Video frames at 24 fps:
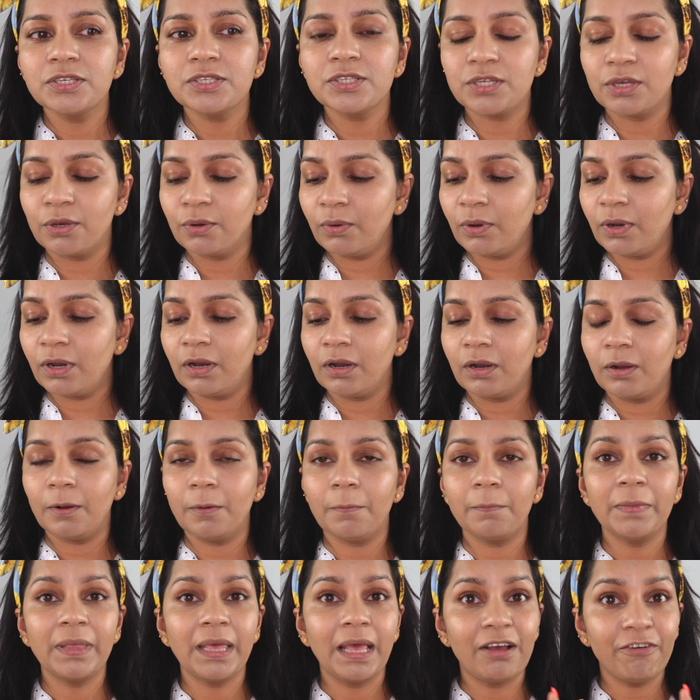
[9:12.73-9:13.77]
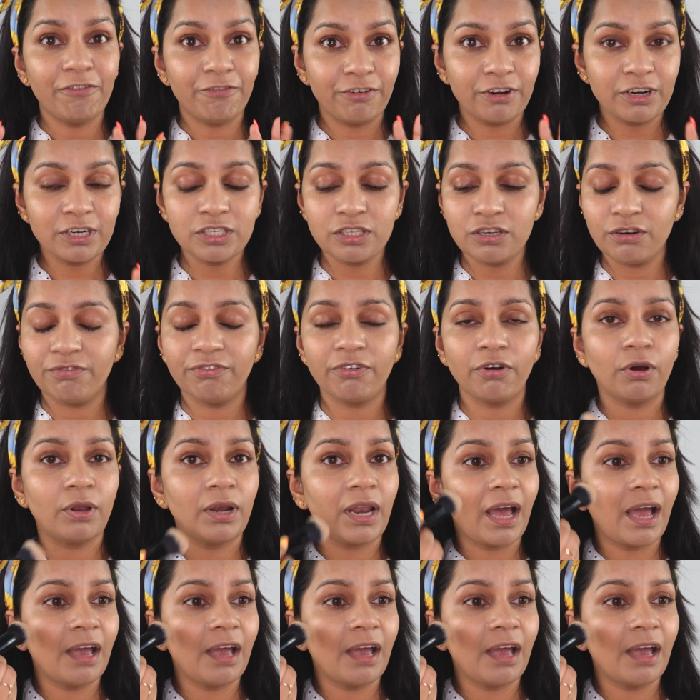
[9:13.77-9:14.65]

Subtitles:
So first of all,